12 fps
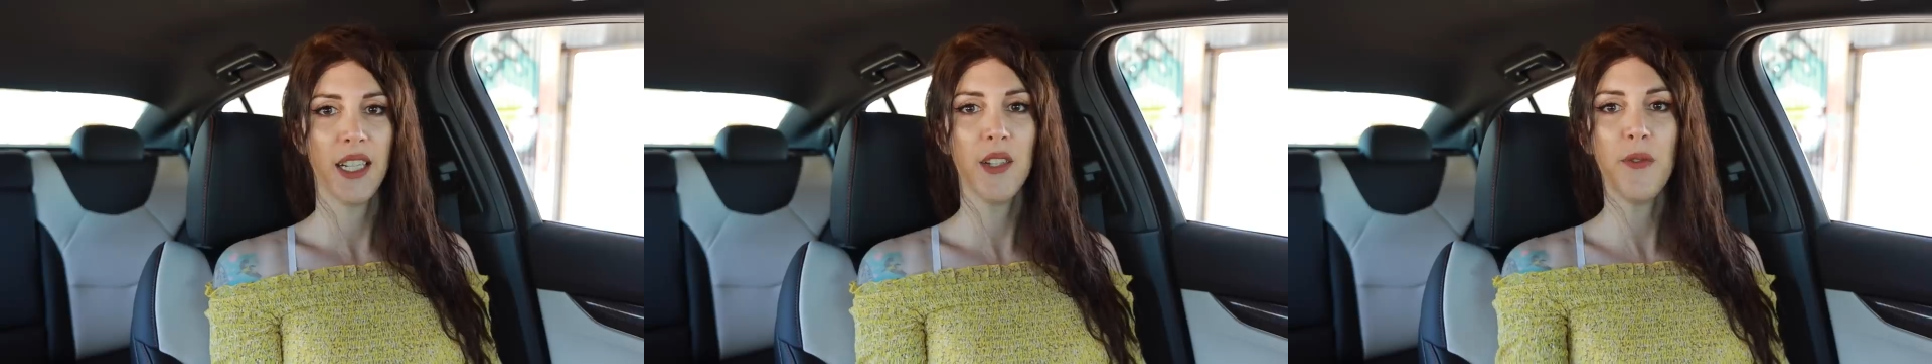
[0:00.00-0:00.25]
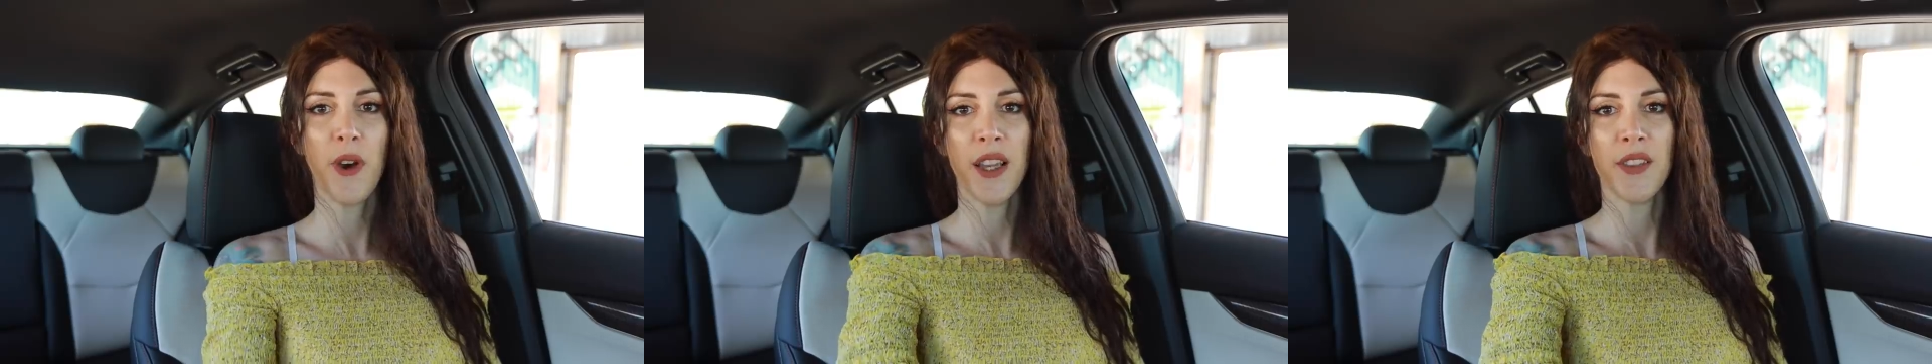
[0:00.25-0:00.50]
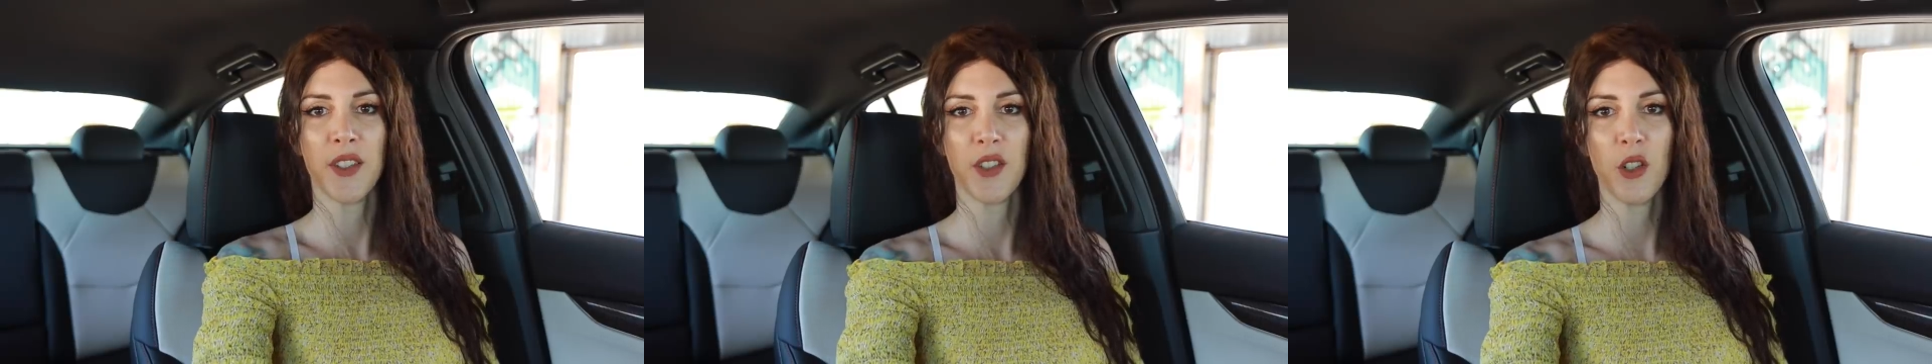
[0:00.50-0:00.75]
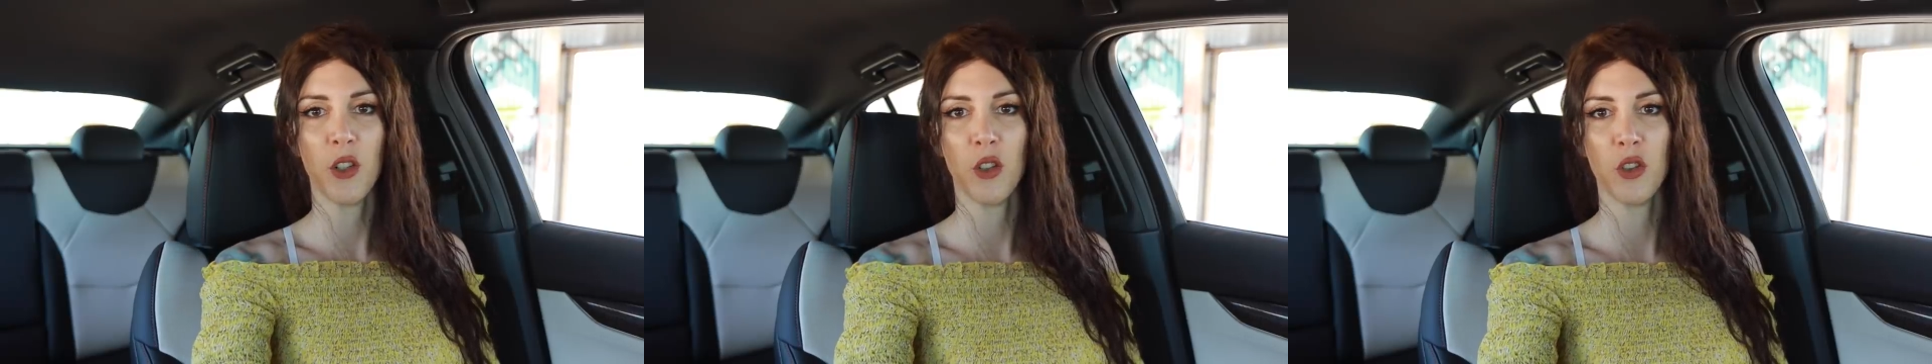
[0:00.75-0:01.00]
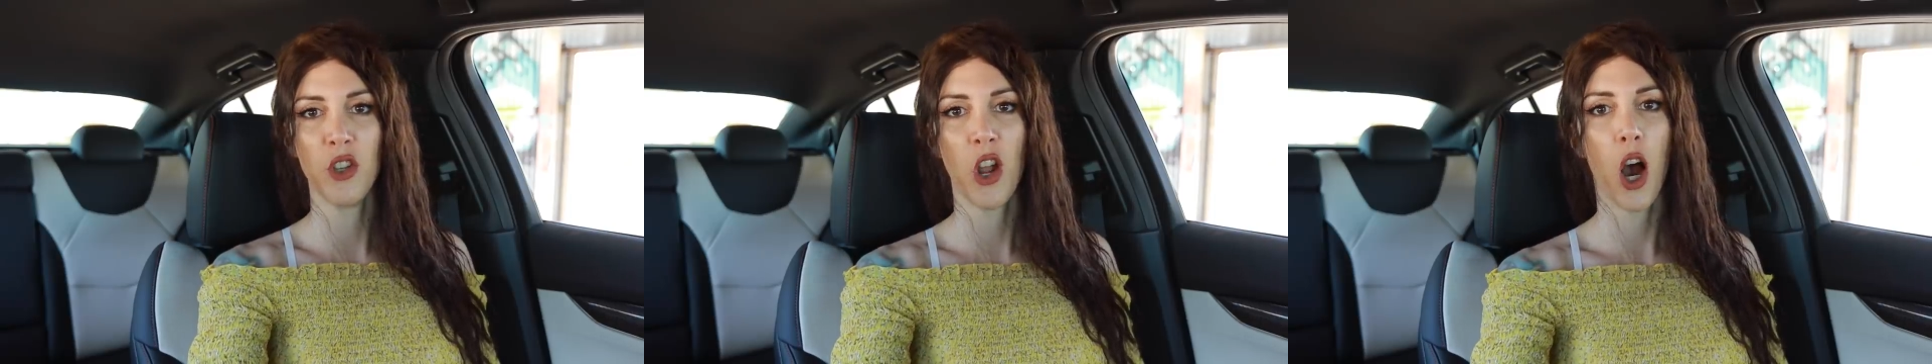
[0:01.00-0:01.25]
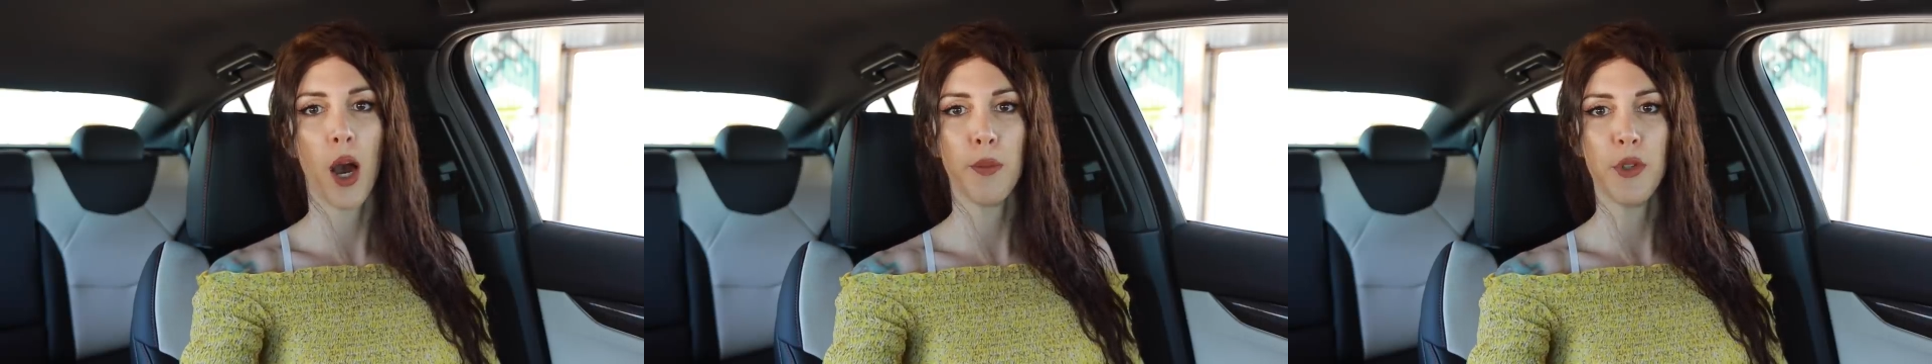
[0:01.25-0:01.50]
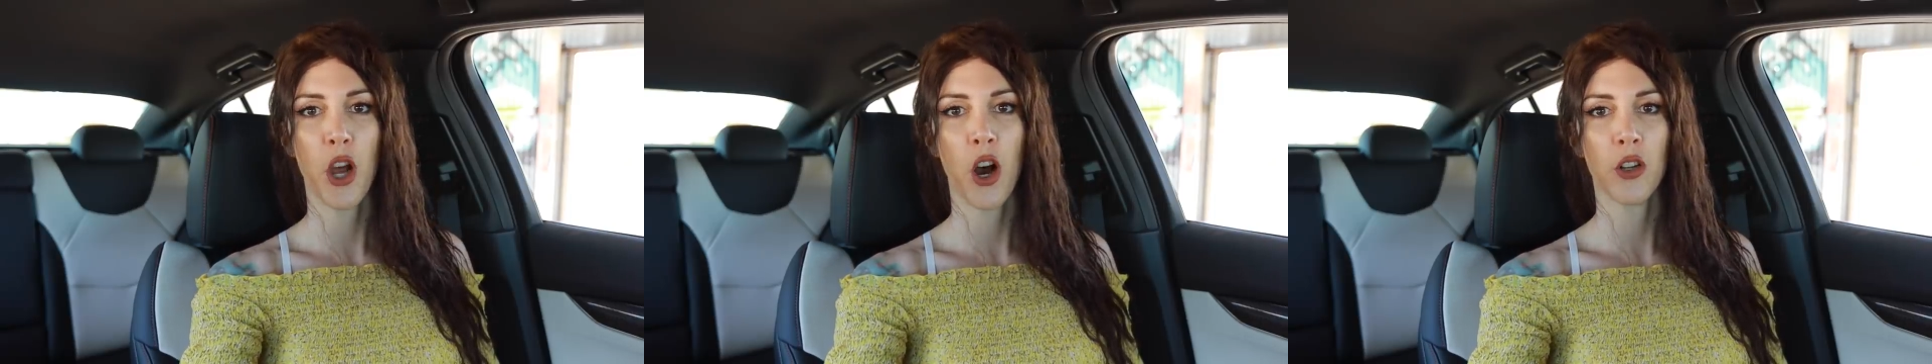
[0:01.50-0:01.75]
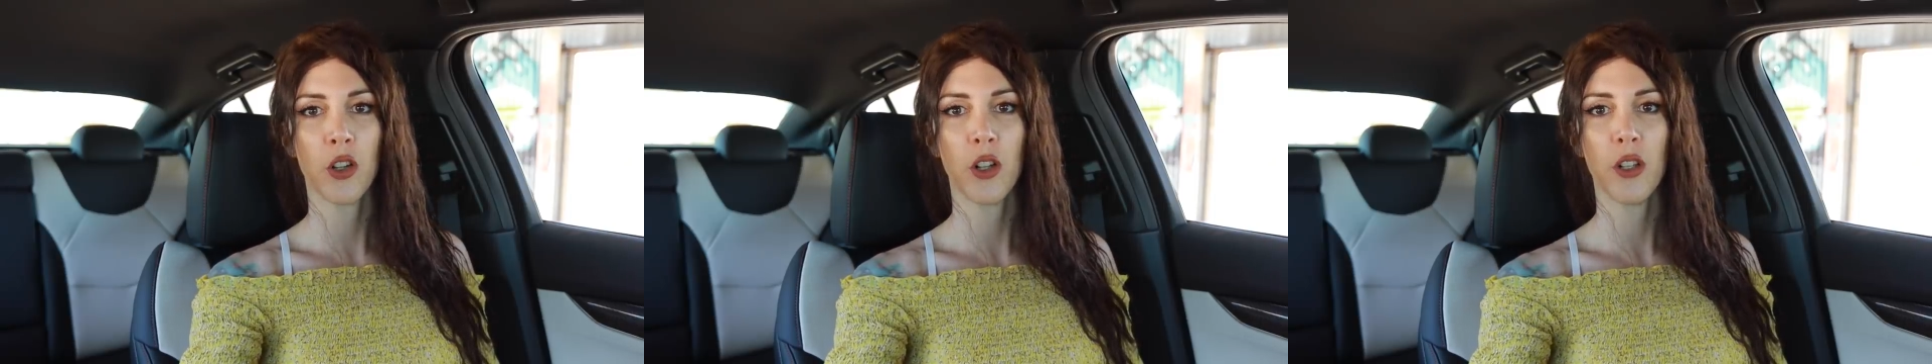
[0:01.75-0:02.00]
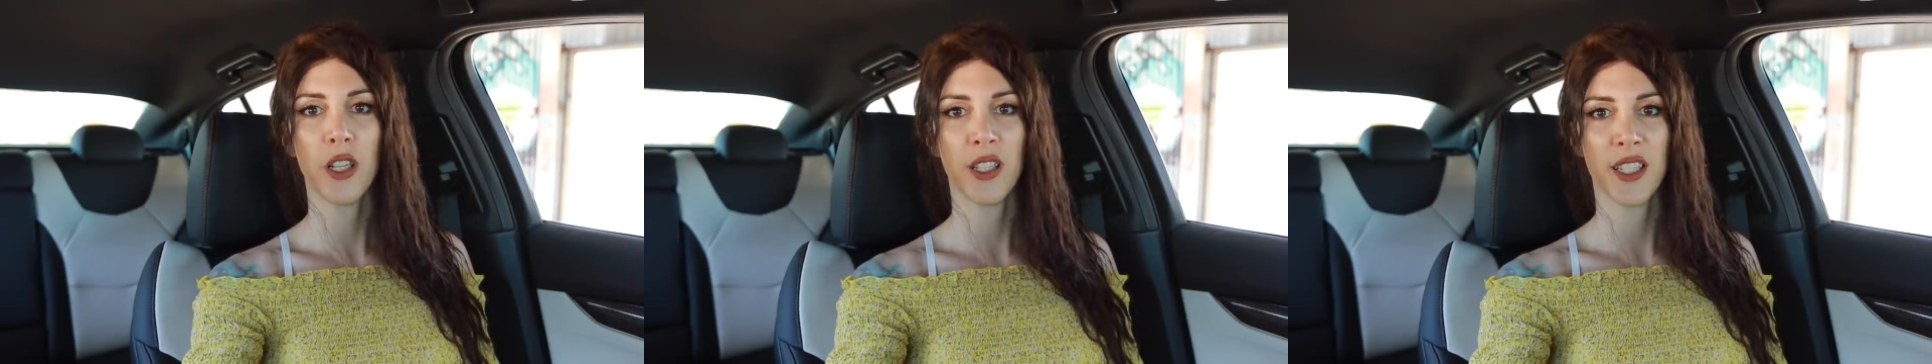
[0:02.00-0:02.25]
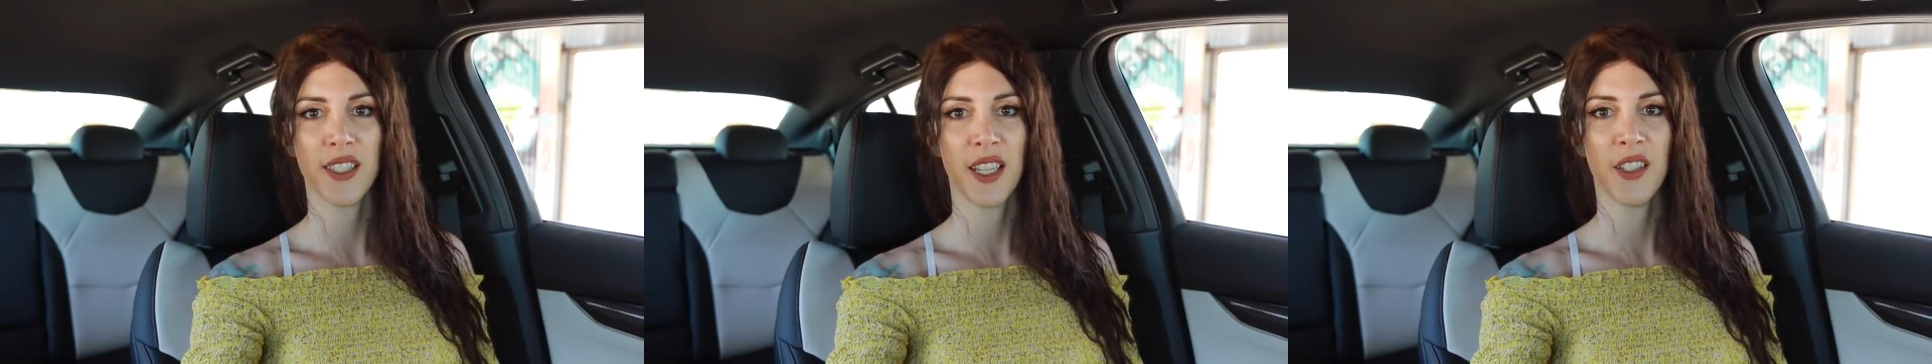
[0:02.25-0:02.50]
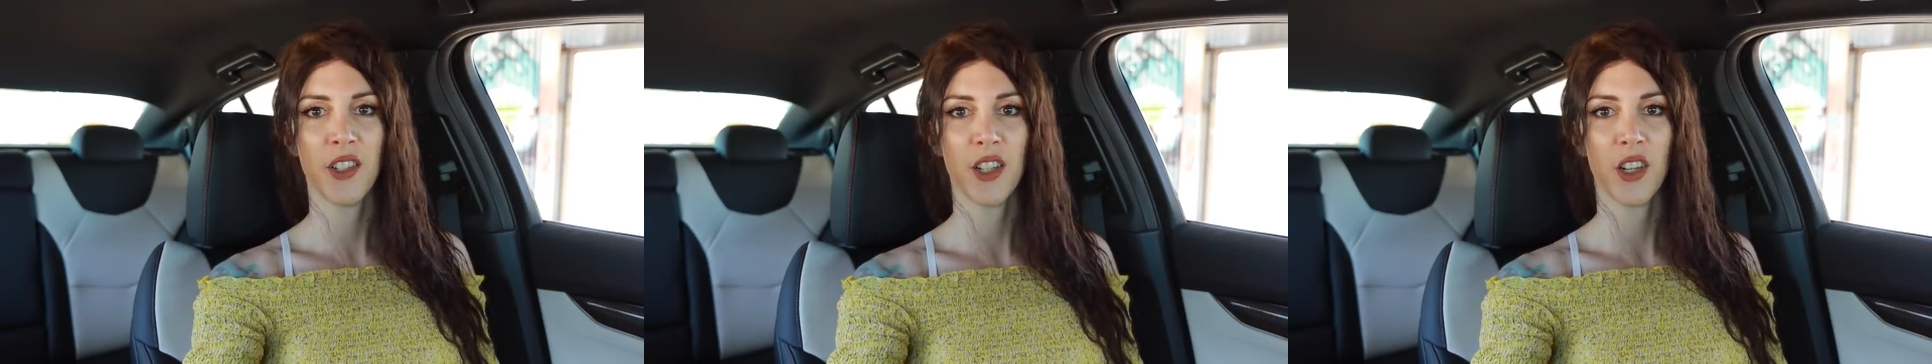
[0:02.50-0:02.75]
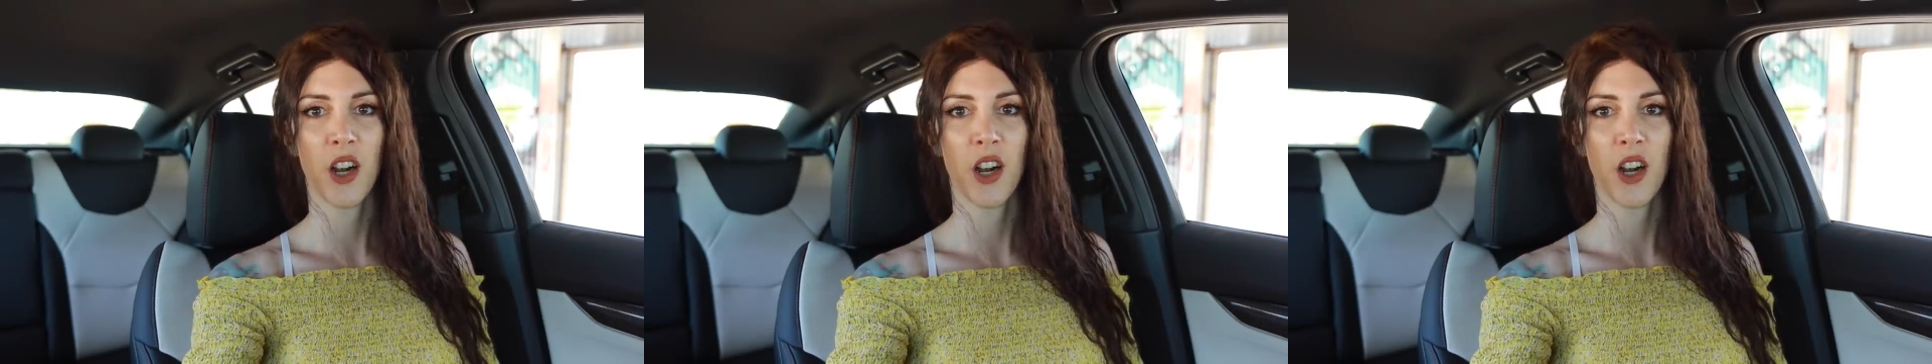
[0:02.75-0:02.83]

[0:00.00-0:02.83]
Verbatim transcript: I did find this little knob dongle on the center